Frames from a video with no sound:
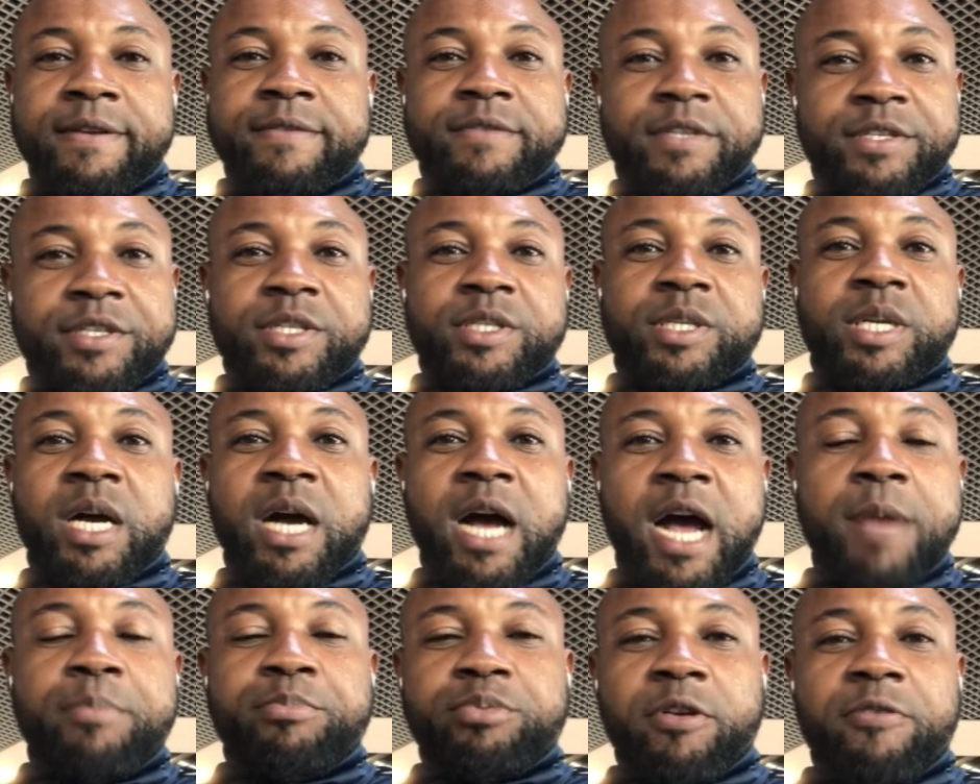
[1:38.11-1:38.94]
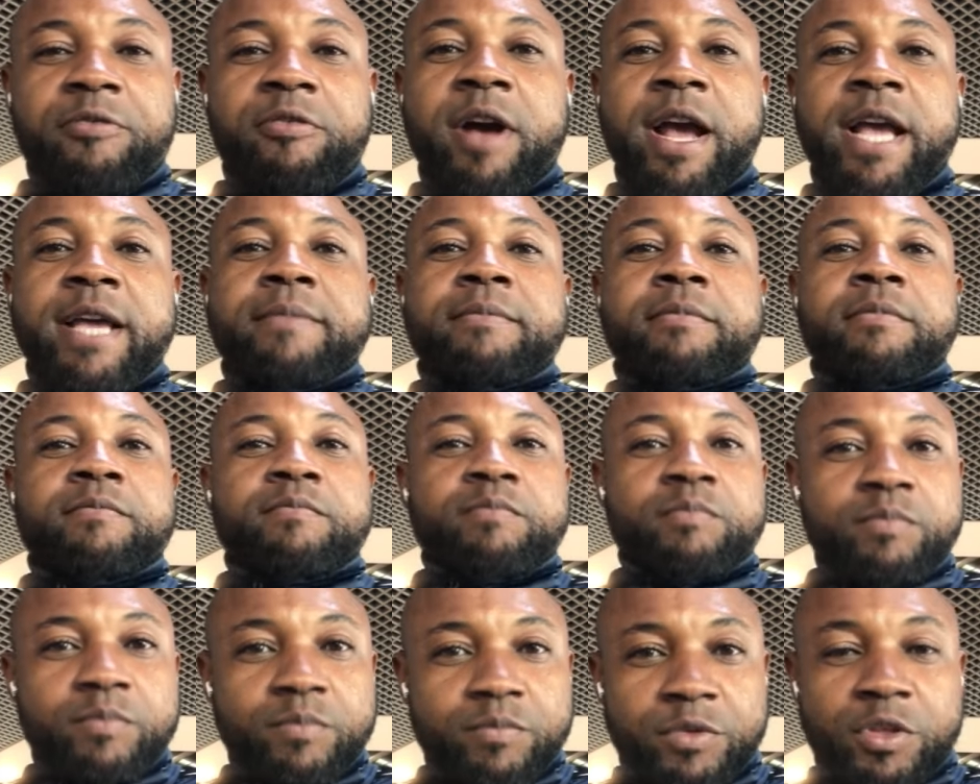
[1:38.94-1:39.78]
This is a high-profile
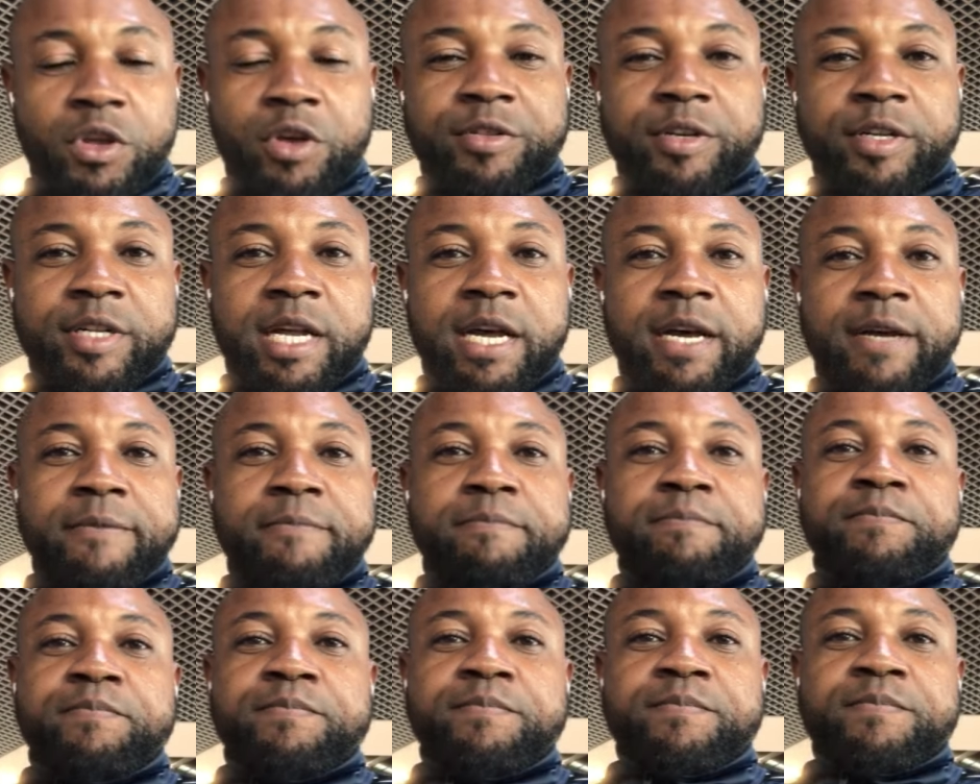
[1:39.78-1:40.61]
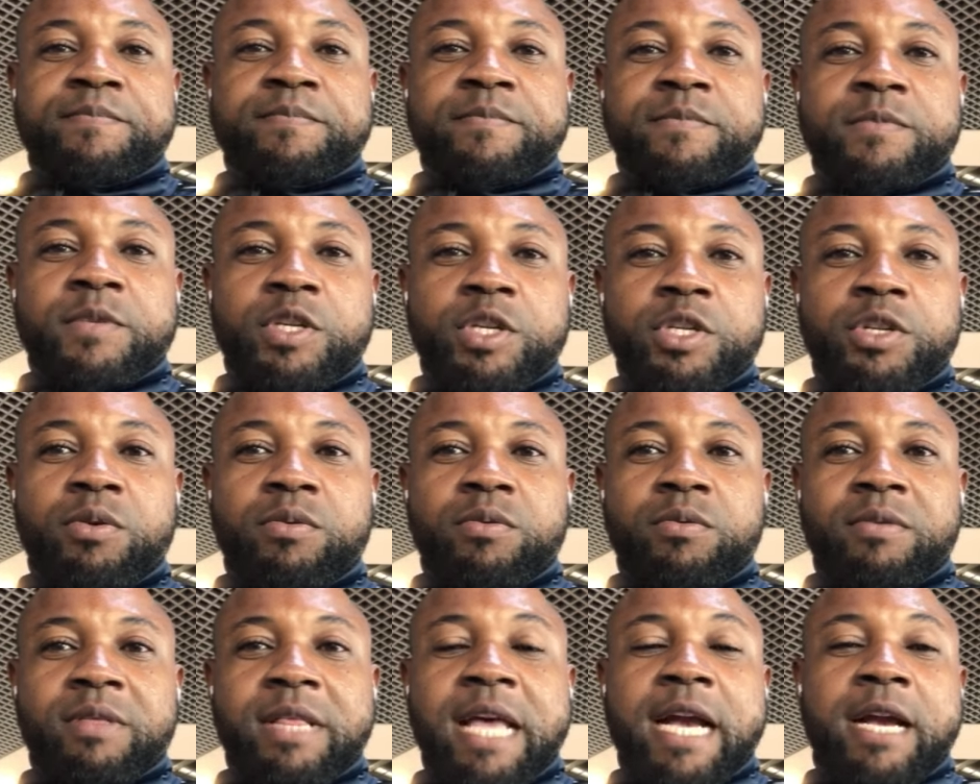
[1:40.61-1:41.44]
northerner, you know,
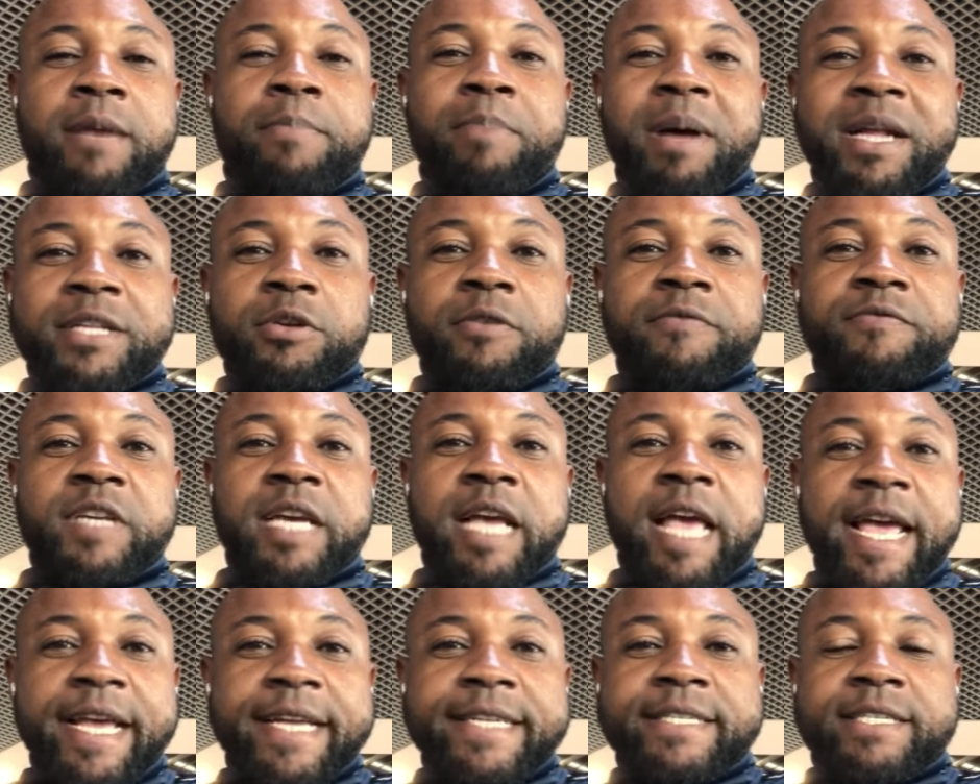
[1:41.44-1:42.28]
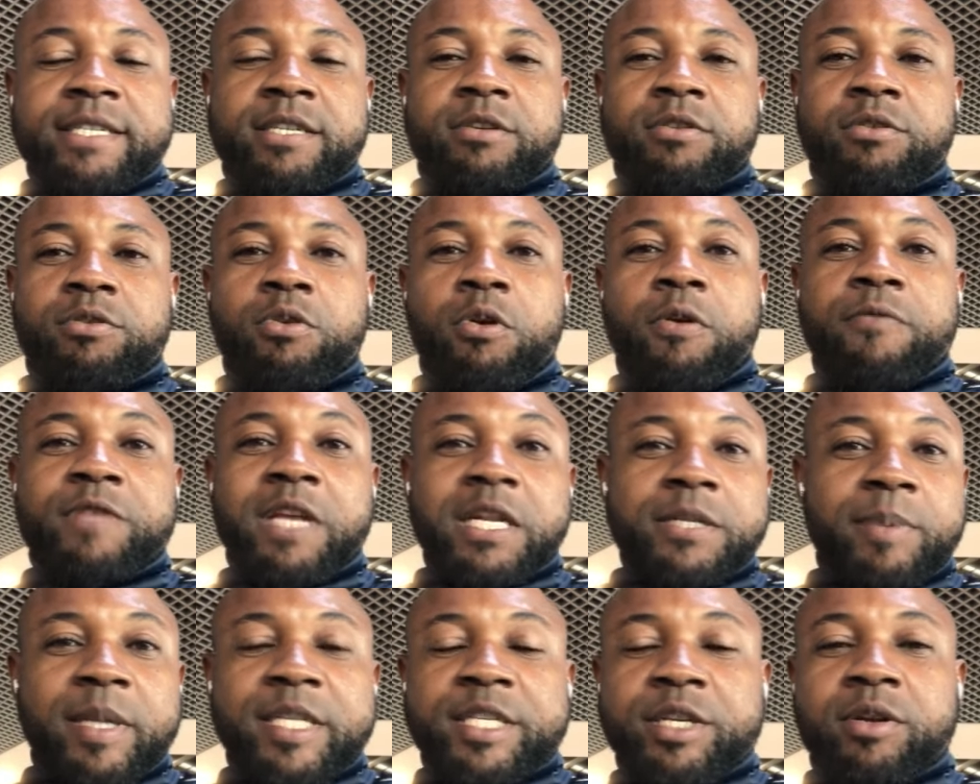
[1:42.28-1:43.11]
like part of the head of
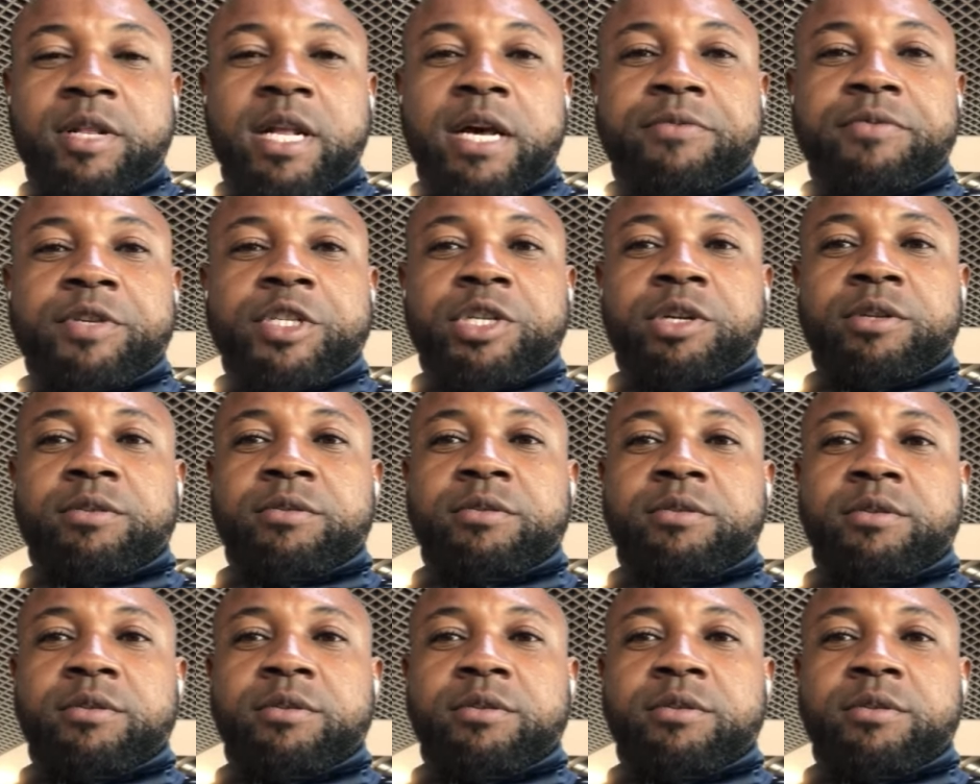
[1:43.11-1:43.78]
that particular region.